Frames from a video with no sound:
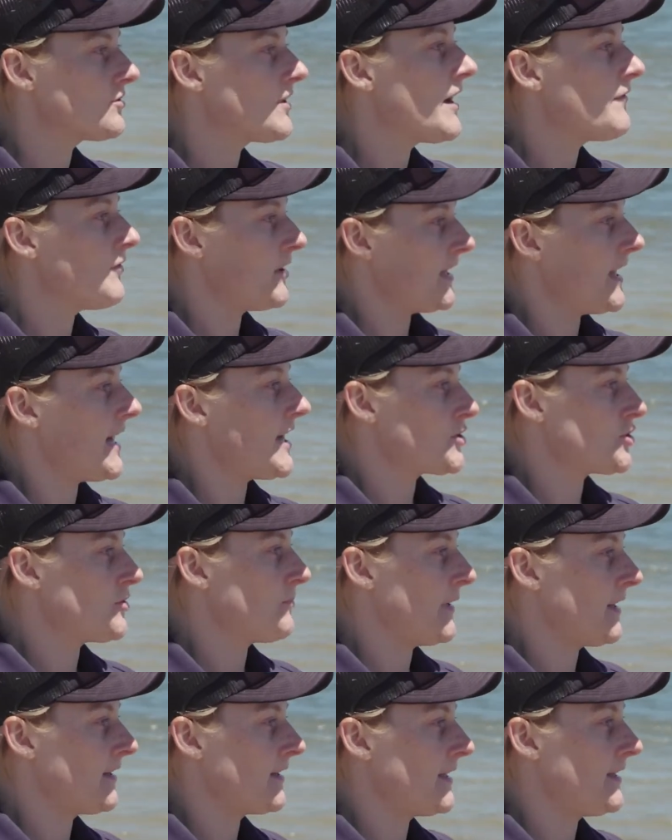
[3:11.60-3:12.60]
have a larger
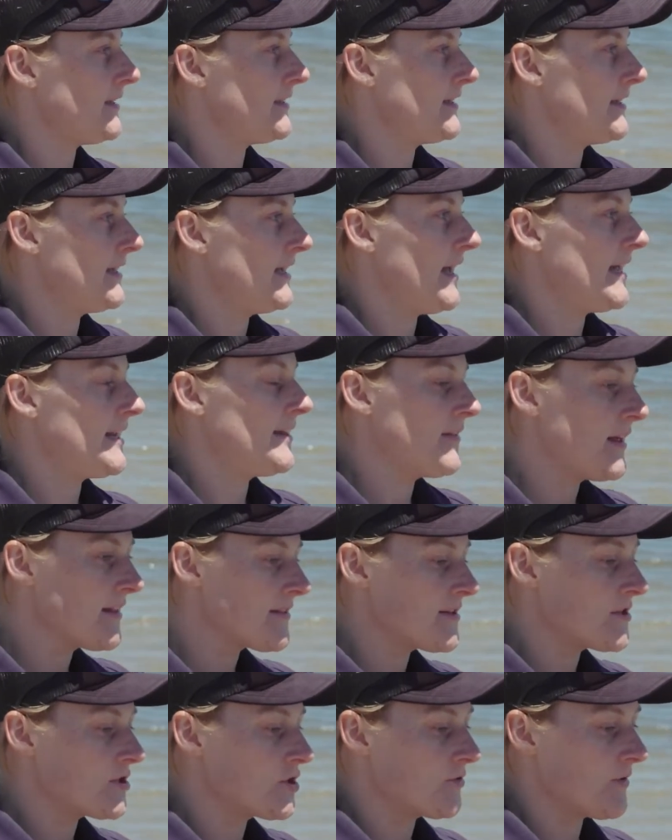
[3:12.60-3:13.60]
belly. And in that
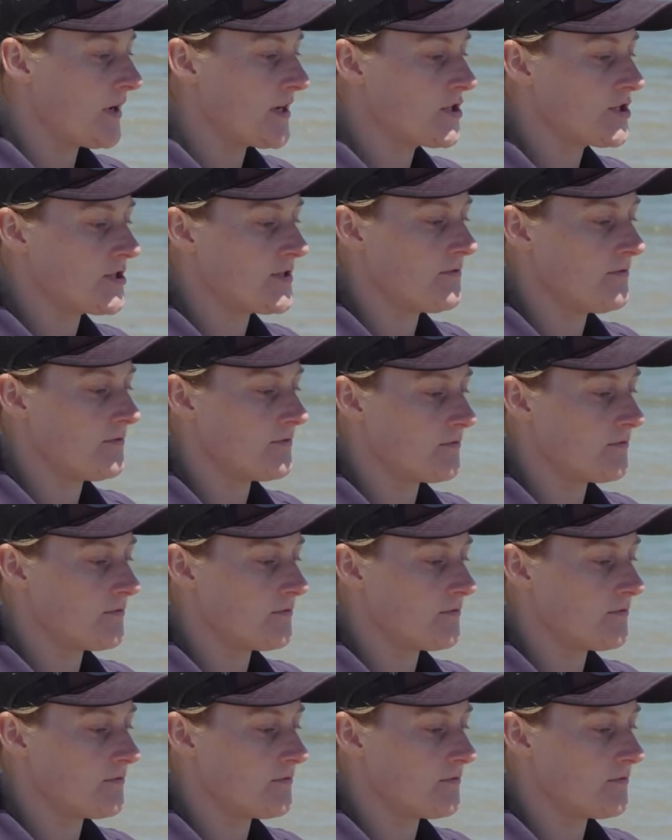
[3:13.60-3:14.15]
situation,